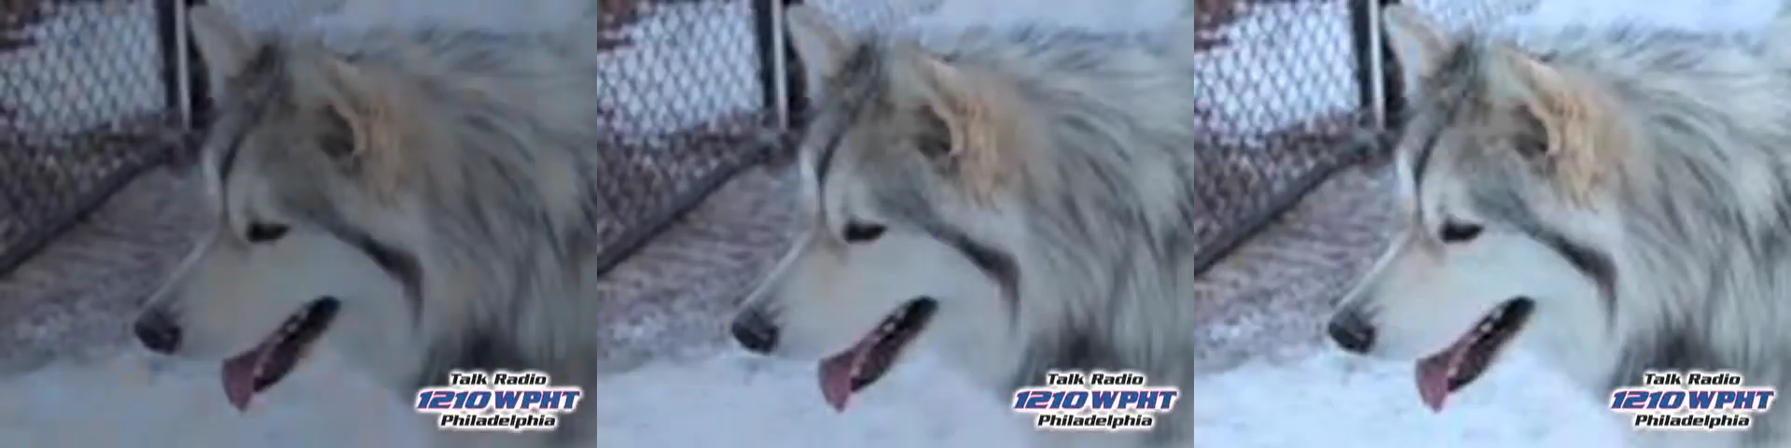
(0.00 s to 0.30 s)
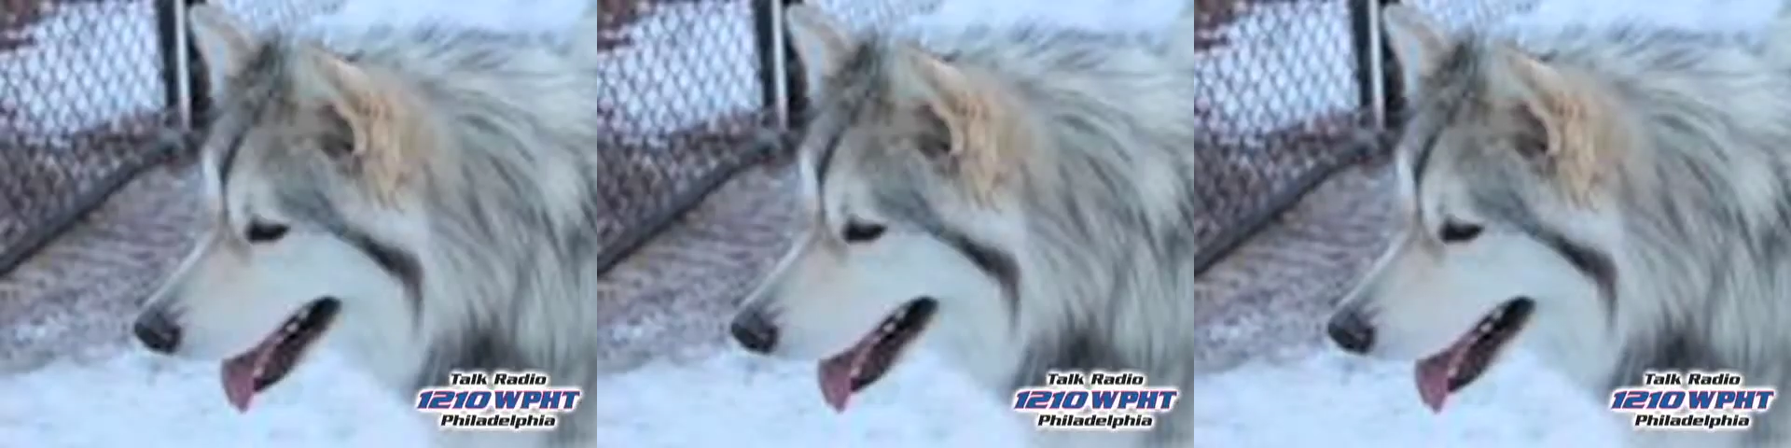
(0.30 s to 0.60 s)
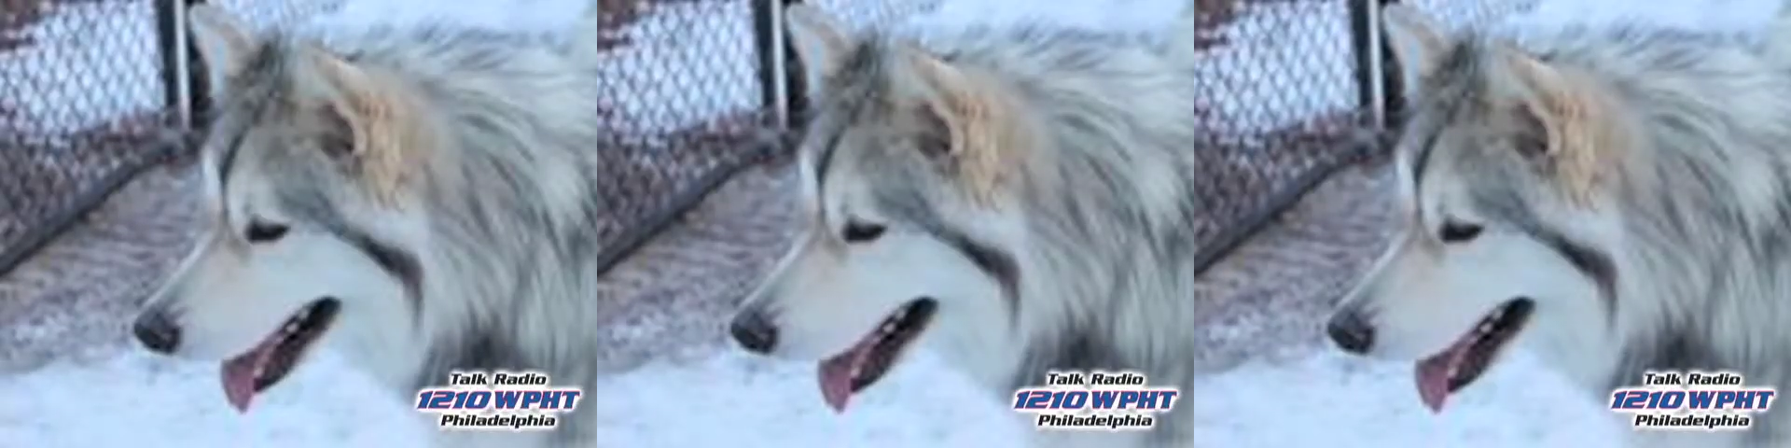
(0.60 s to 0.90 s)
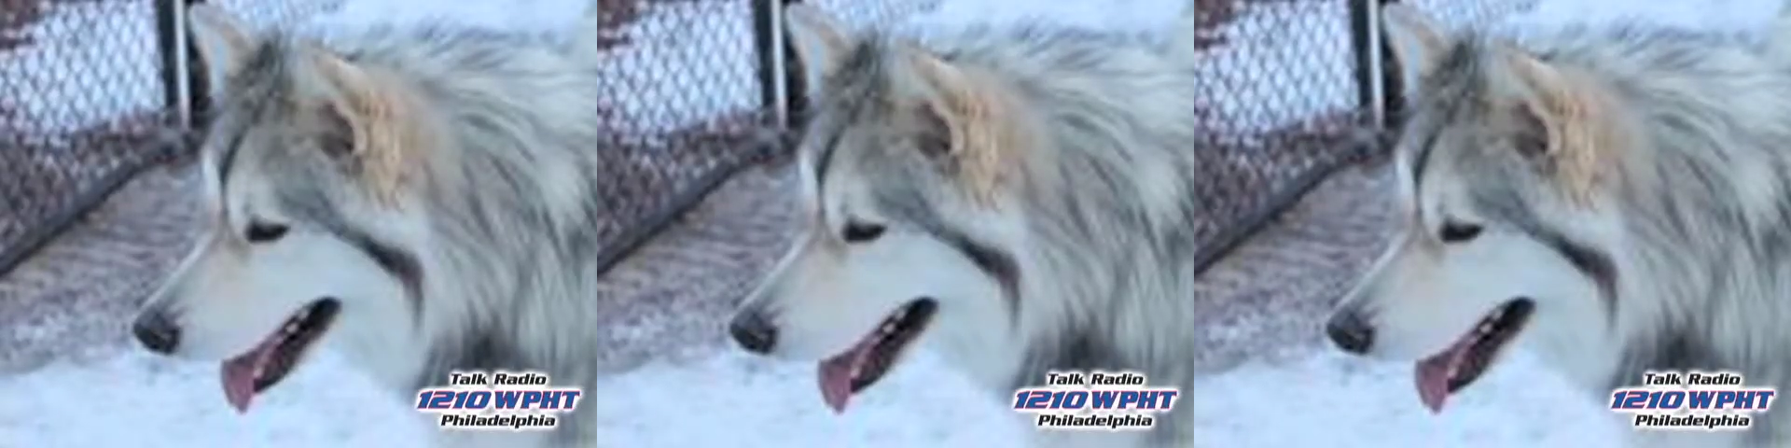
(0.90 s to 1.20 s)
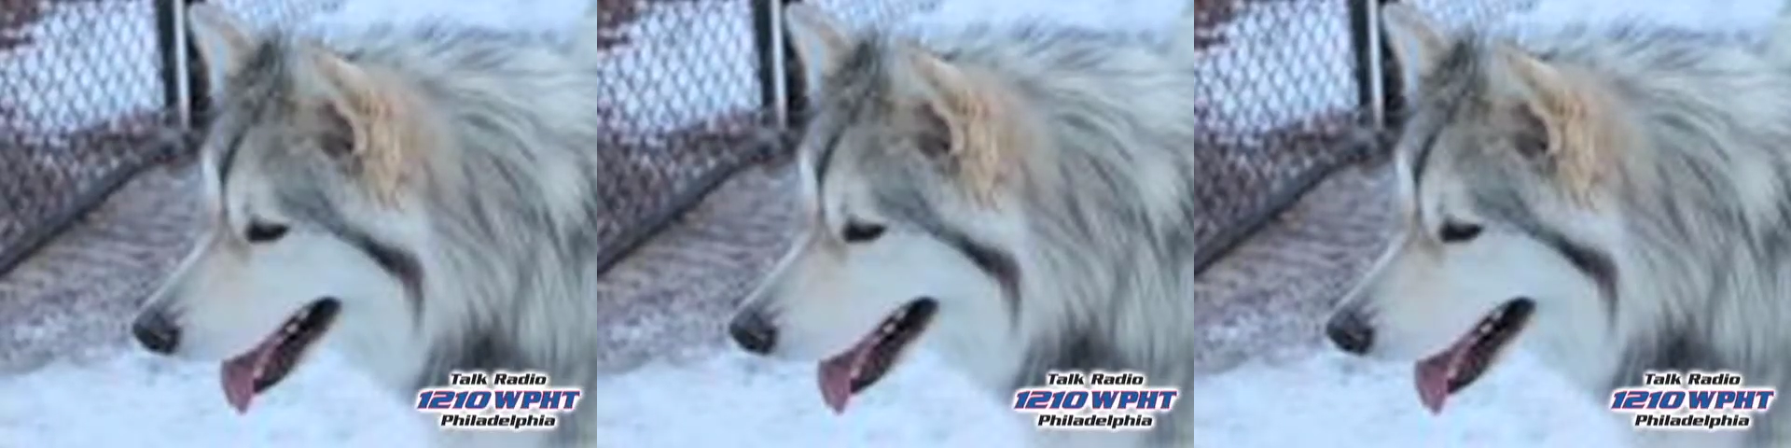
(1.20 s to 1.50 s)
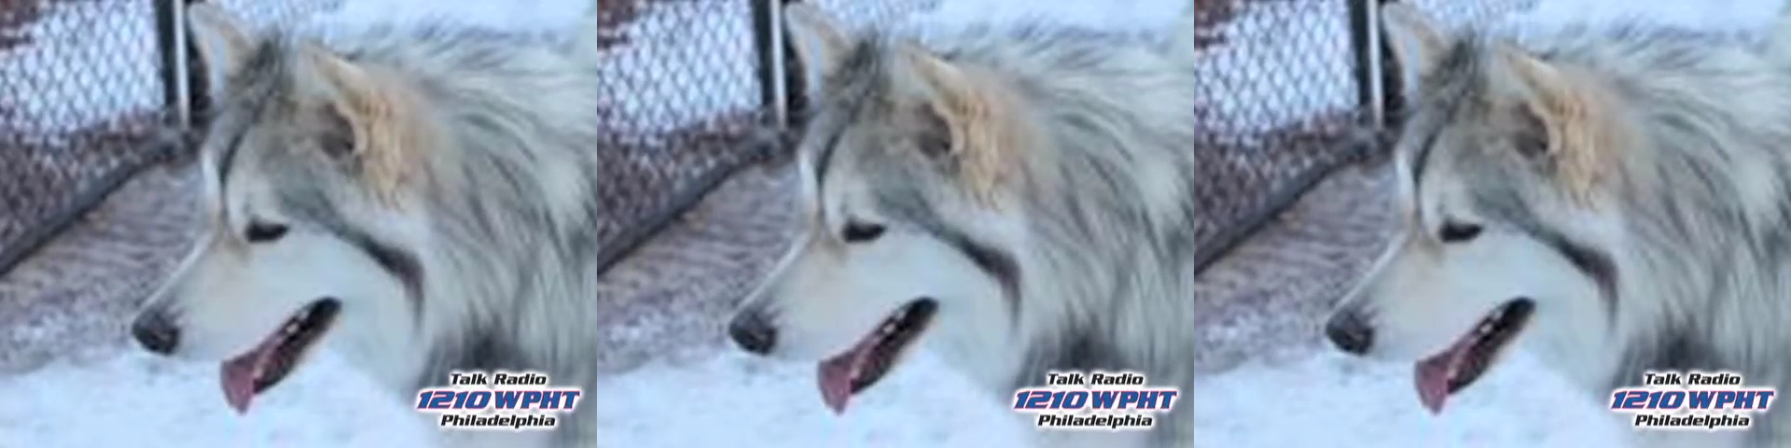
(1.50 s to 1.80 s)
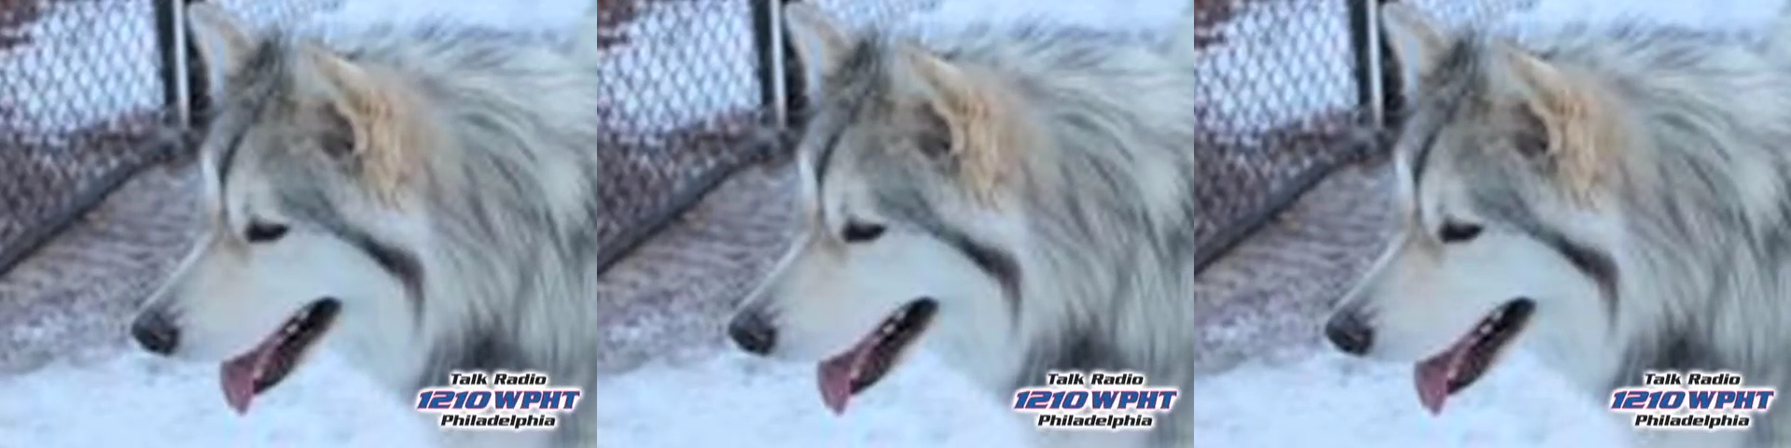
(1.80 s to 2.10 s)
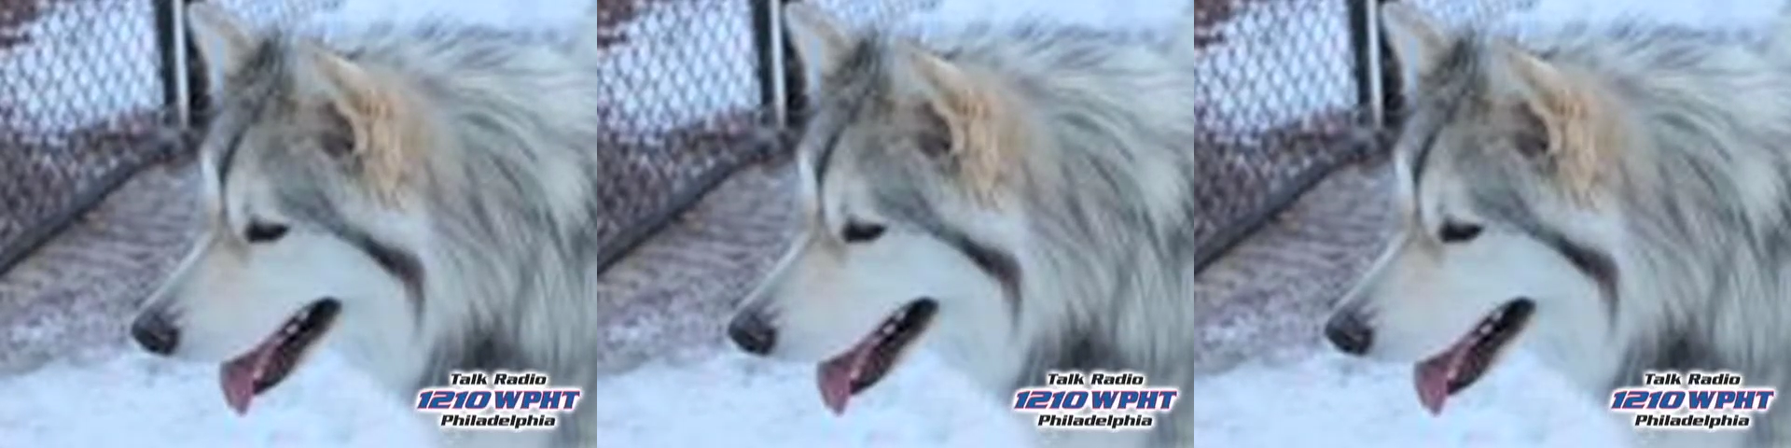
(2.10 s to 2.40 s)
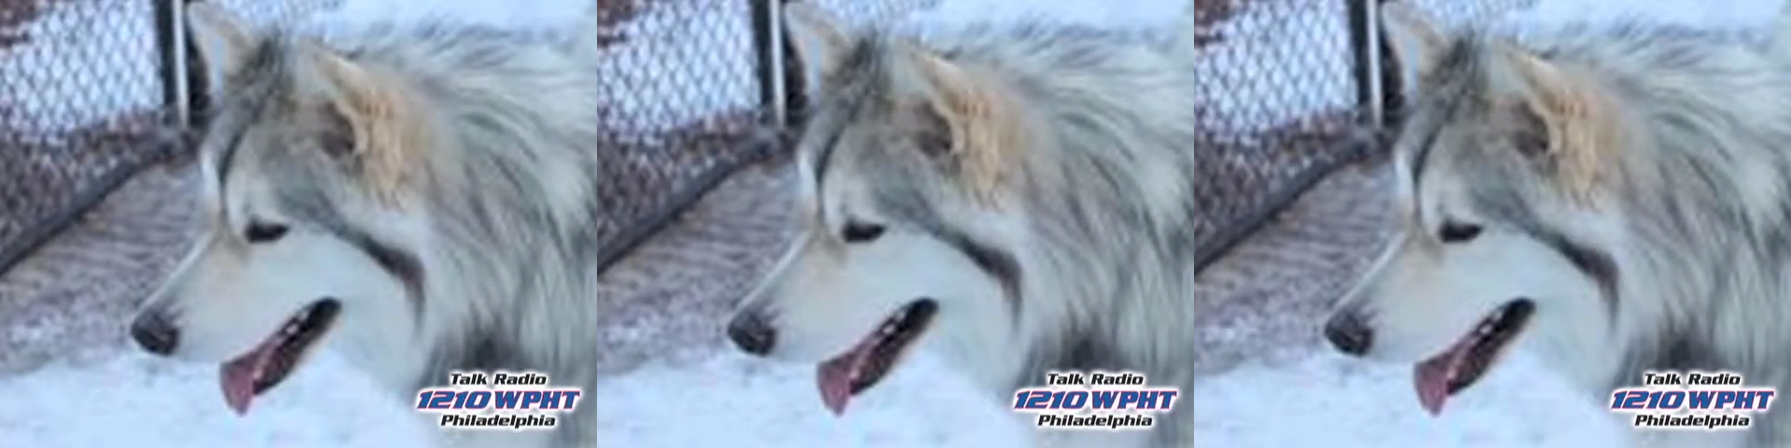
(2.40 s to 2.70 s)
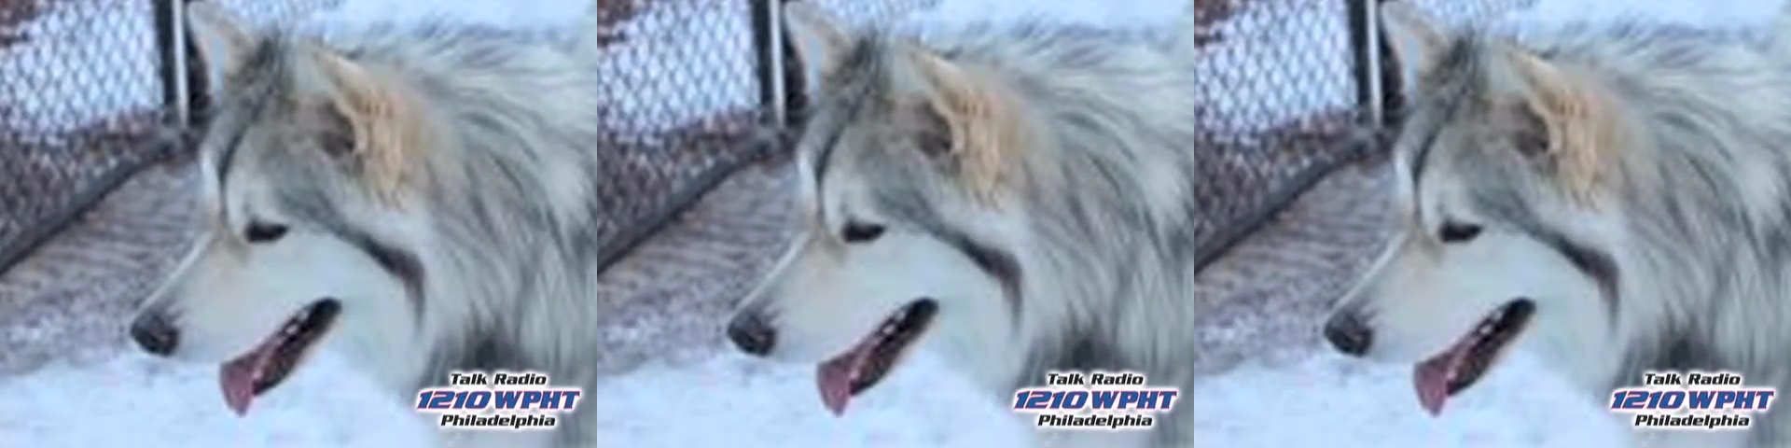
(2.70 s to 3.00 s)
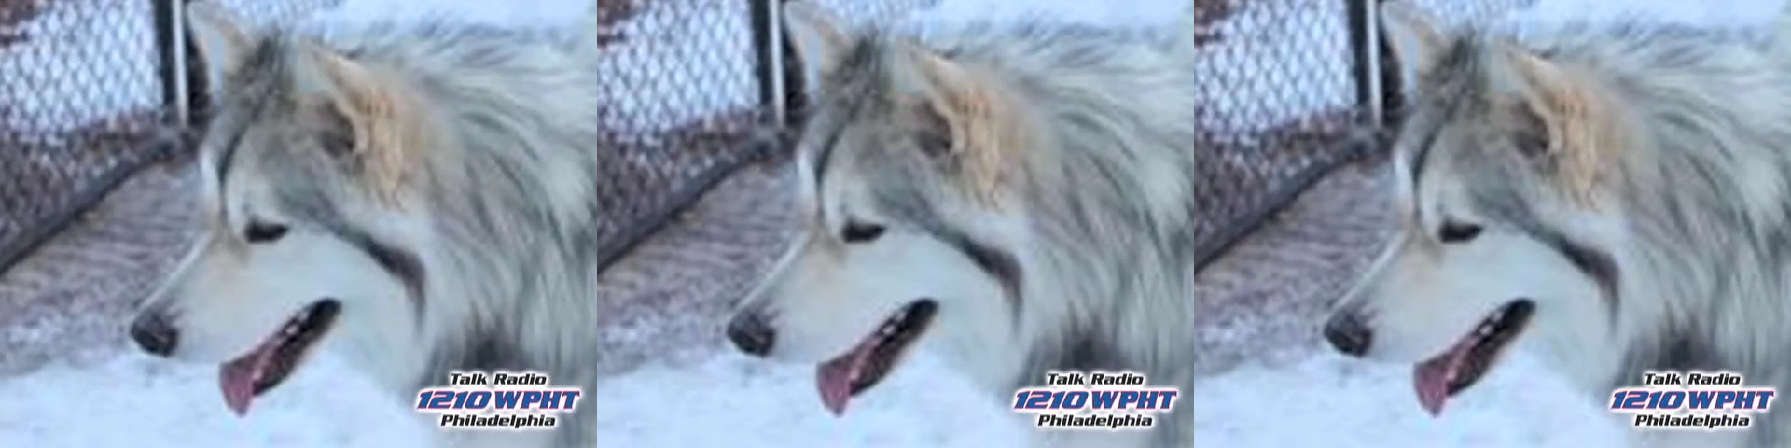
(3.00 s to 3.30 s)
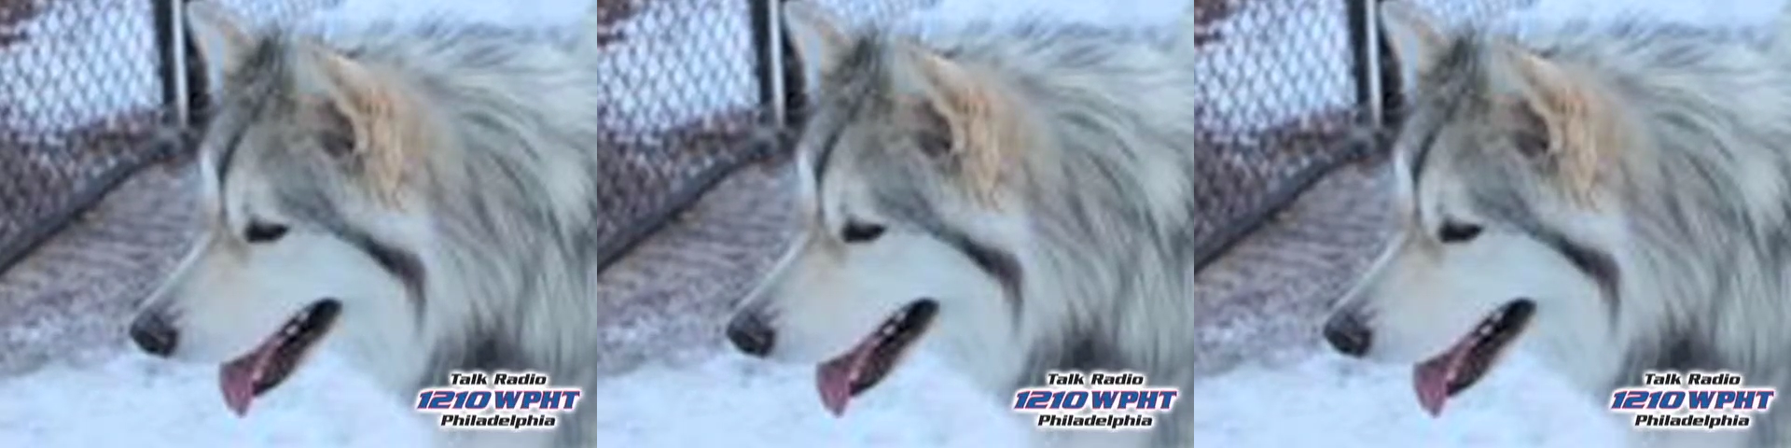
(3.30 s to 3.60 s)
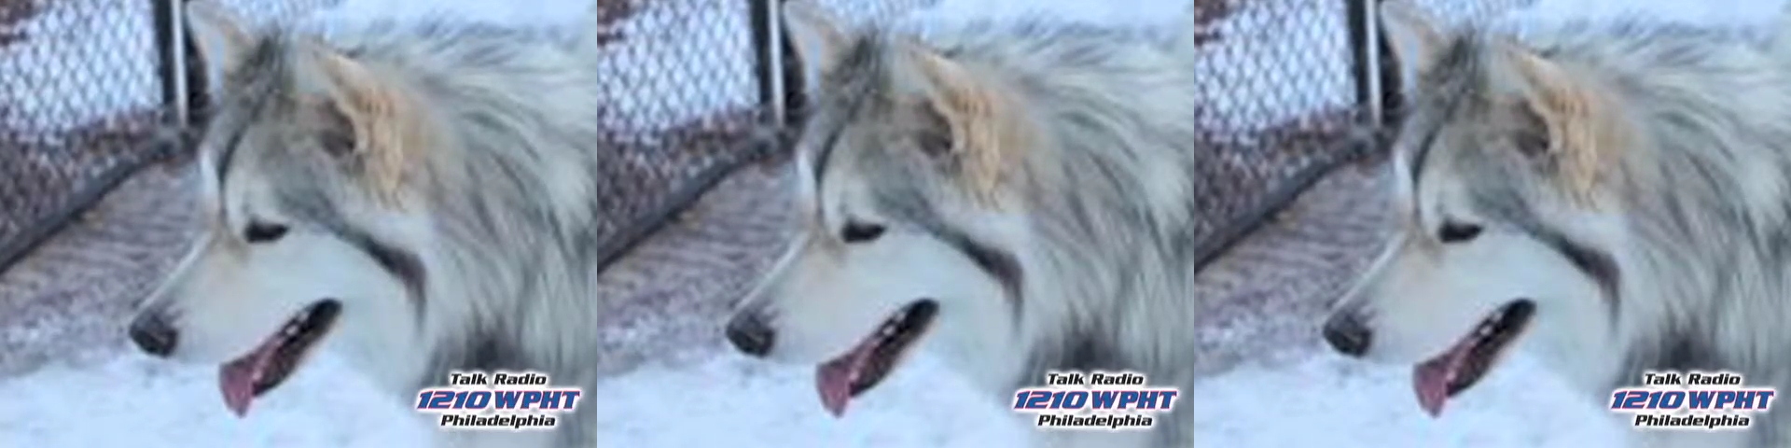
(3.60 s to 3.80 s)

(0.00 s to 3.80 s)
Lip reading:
[unreadable: no face in view]